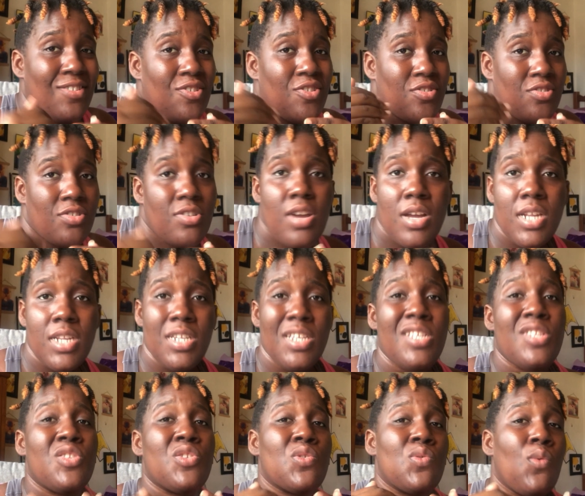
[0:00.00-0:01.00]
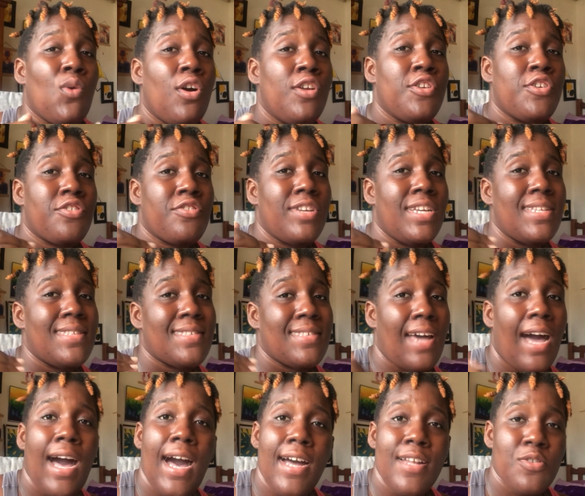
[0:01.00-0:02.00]
It's struggling. It's Swan
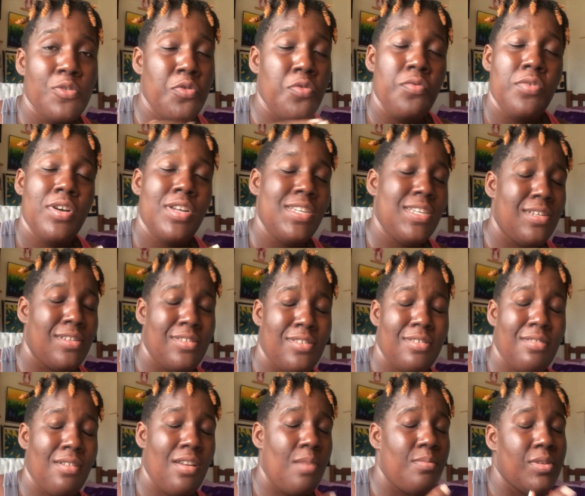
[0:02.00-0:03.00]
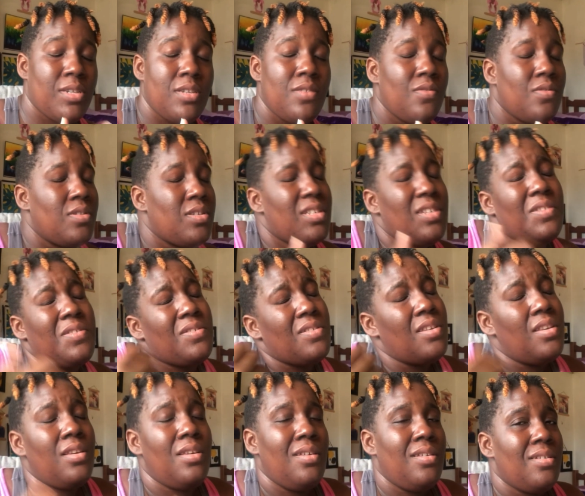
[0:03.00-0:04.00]
Creates Art over on Instagram. You
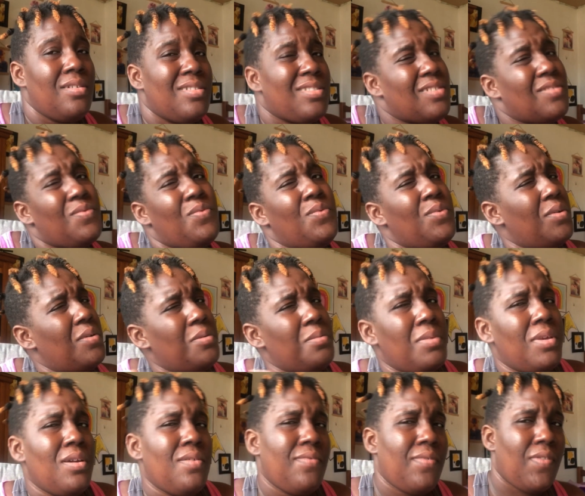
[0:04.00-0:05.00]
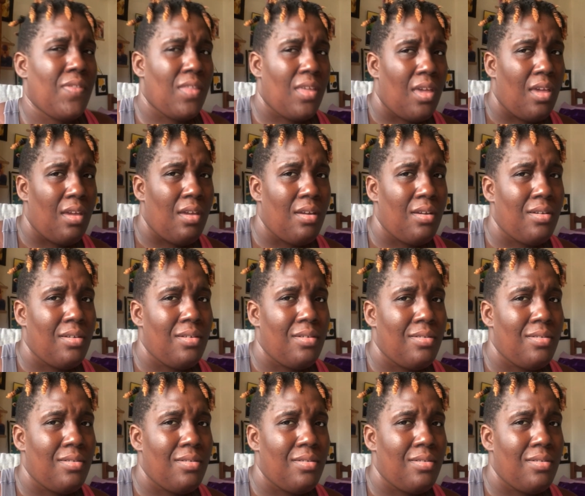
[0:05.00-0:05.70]
can just follow me over there.